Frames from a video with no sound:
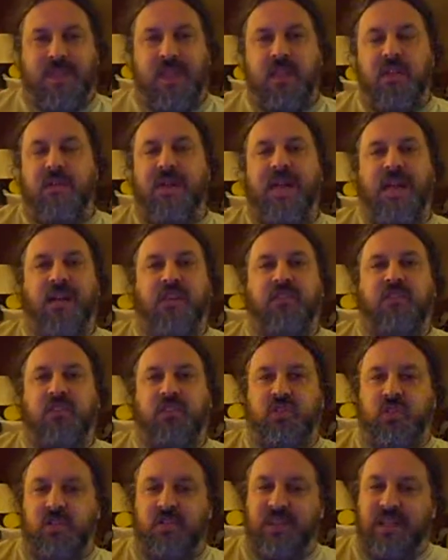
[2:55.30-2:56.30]
You have to
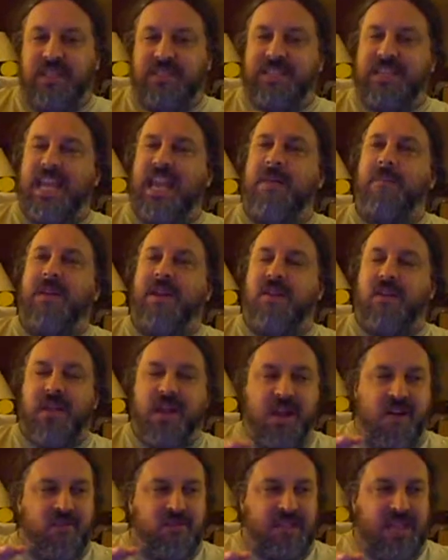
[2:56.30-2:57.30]
sort of examine it. You
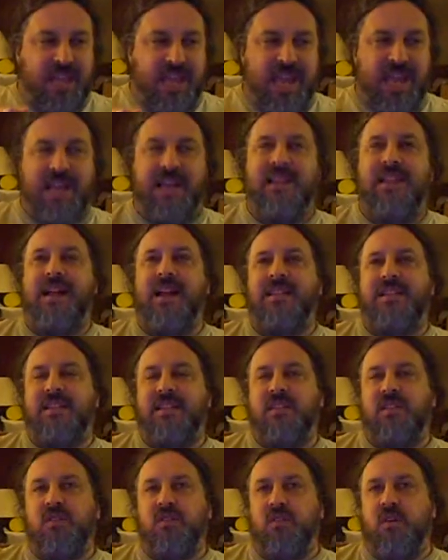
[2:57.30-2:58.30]
have to analyze it
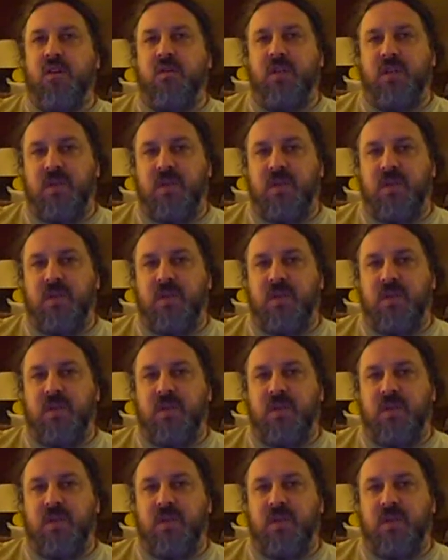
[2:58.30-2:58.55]
in order